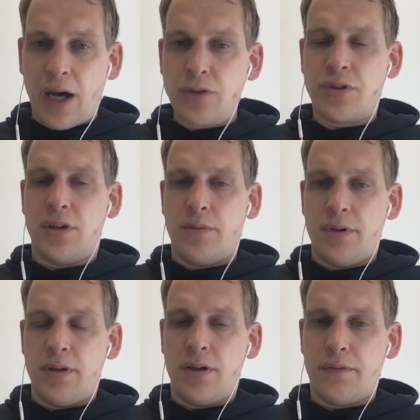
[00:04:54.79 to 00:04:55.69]
outcome
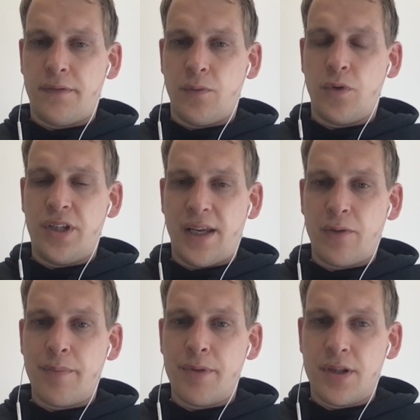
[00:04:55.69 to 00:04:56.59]
of what the
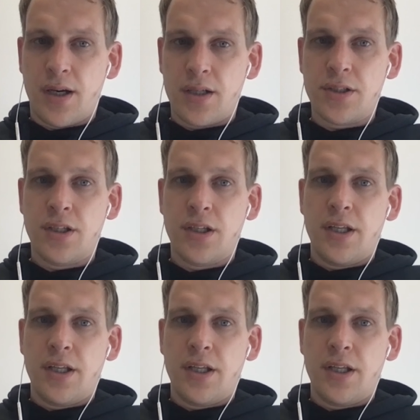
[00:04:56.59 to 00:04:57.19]
equipment does,